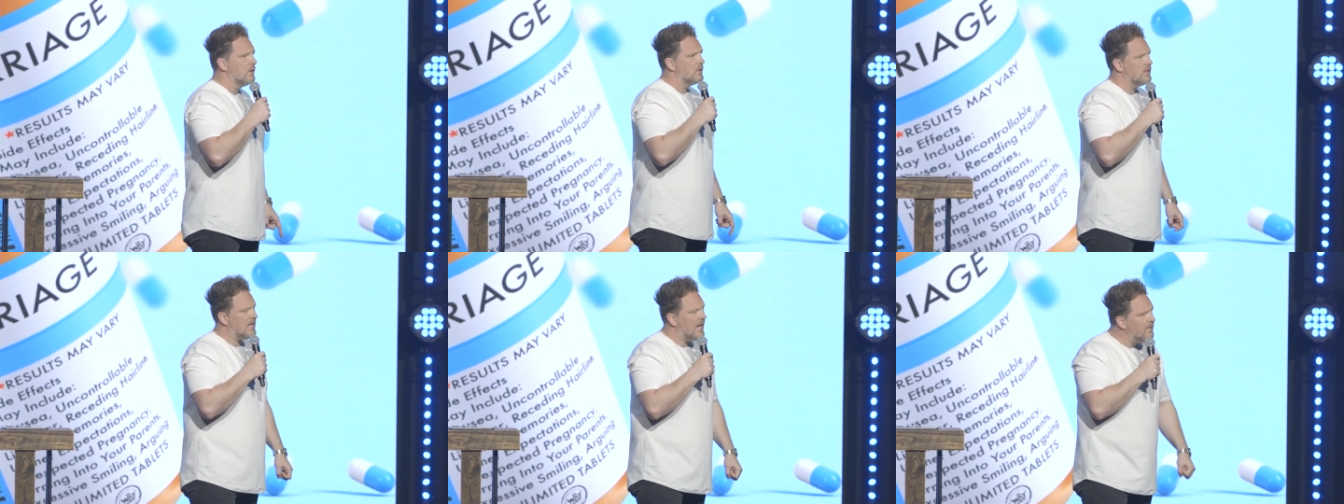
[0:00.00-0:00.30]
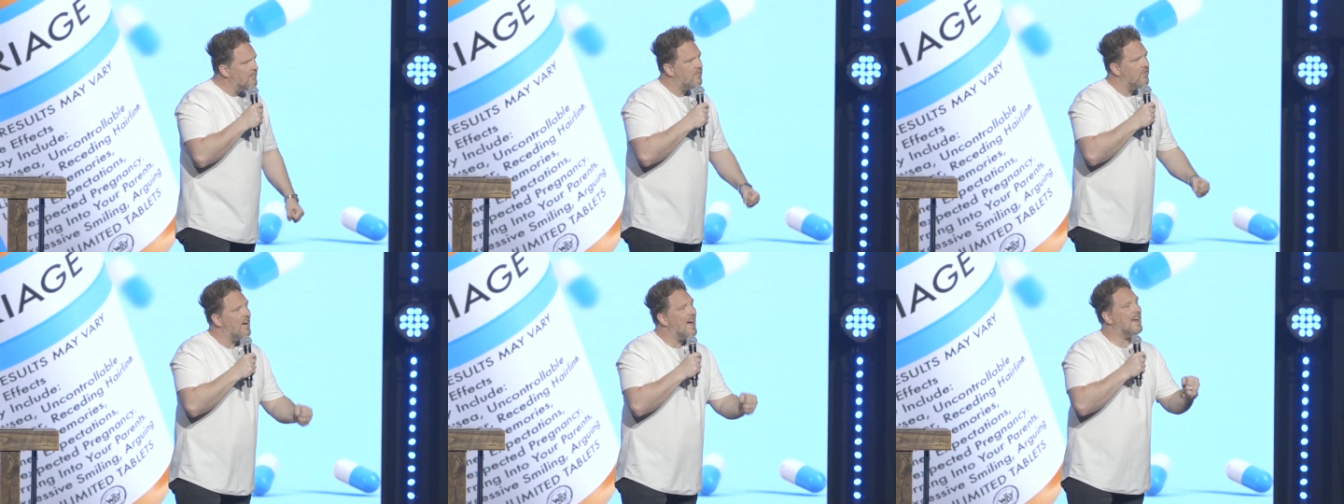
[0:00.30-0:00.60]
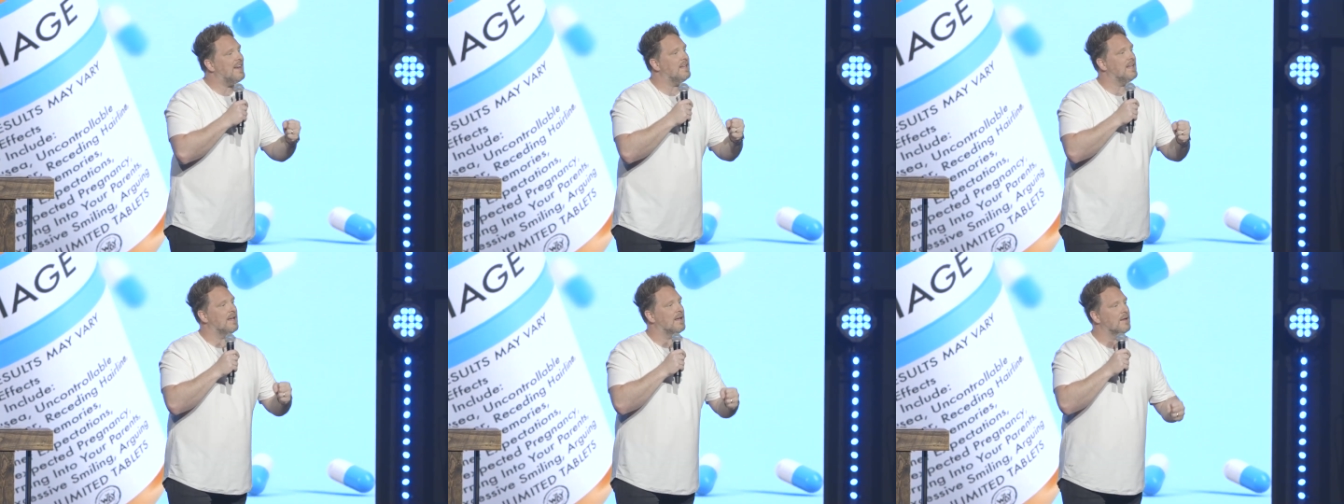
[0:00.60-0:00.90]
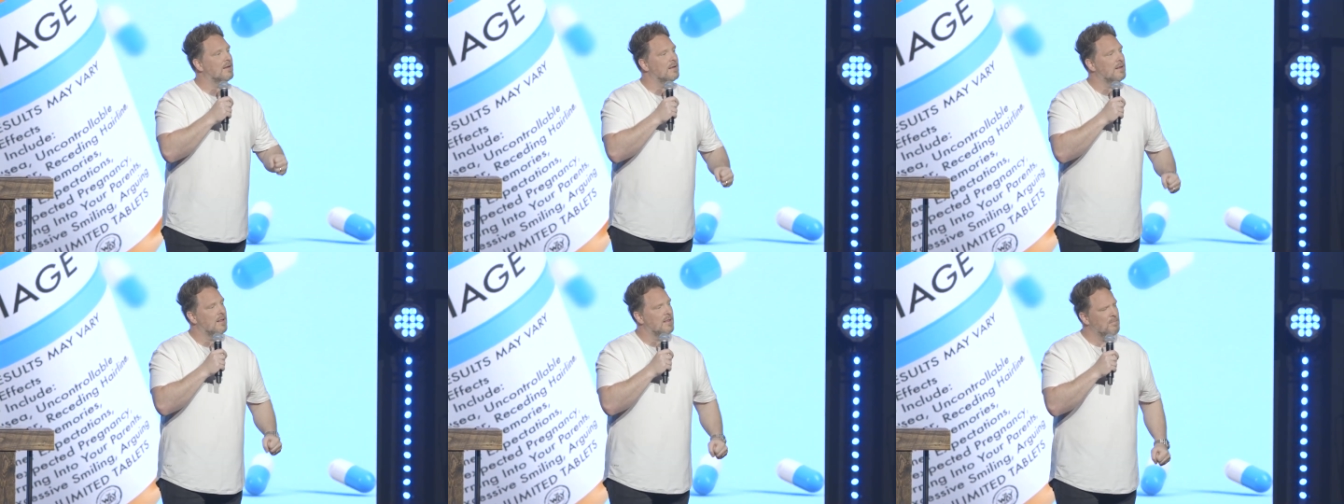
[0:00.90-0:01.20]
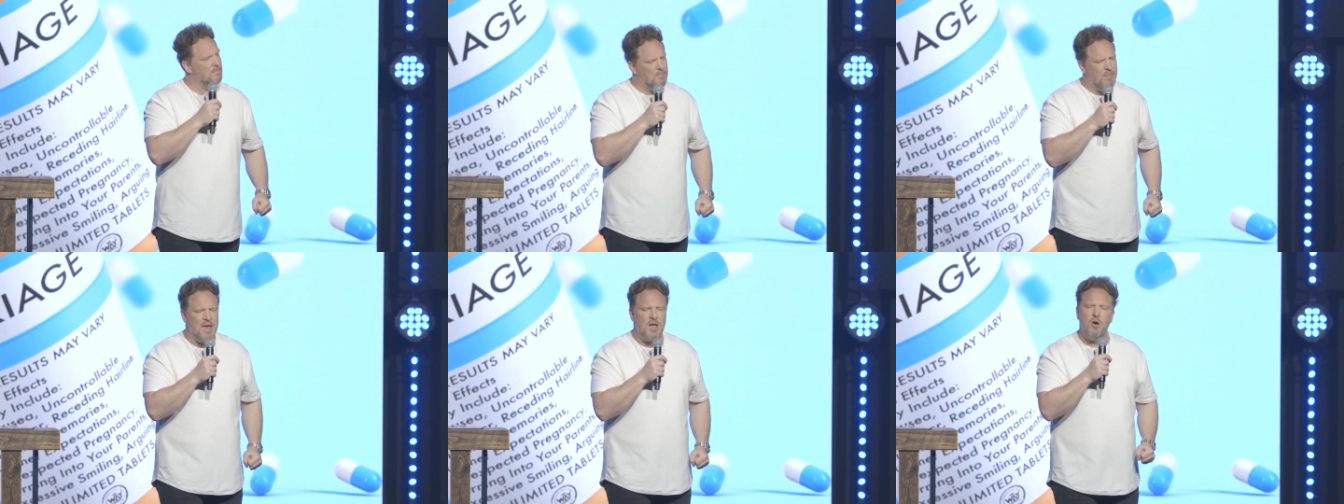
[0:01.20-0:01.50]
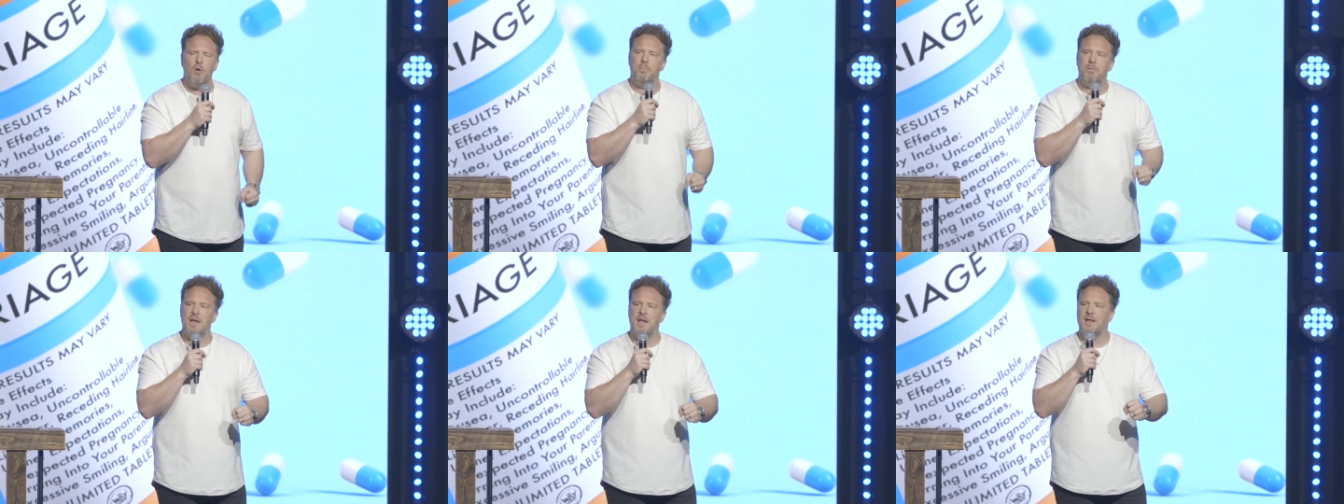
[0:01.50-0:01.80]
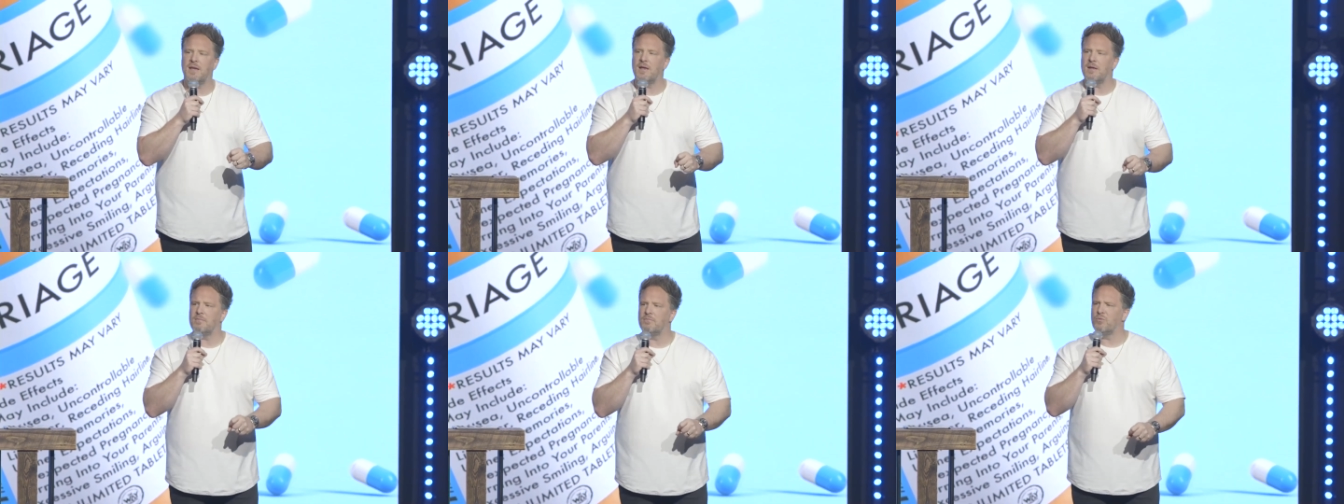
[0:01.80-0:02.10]
Keep fighting. Be
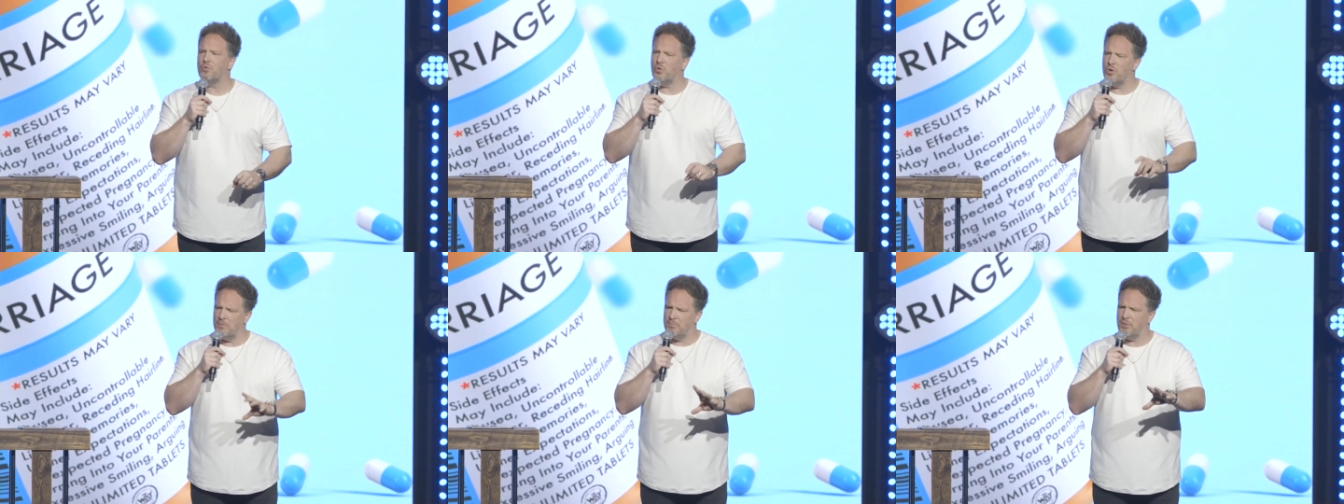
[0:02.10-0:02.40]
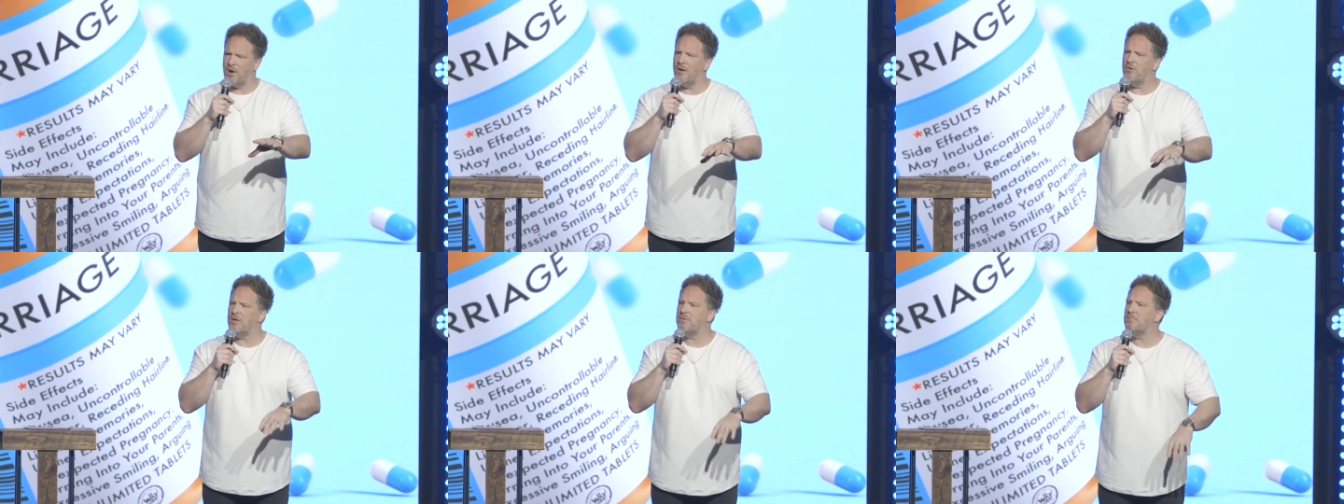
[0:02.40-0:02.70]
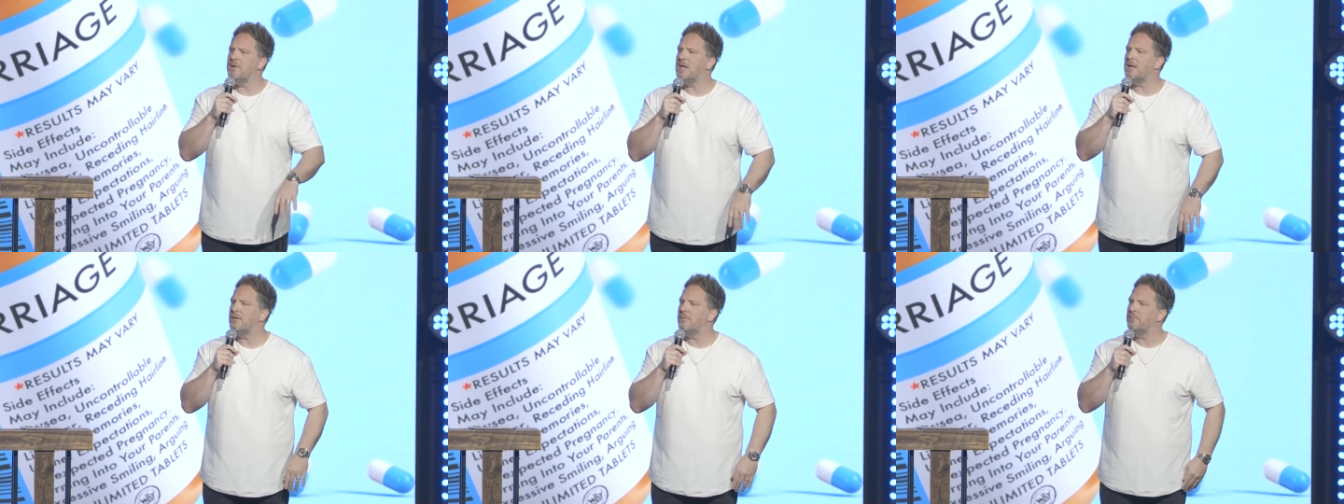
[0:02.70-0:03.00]
obedient. Will you pray with me?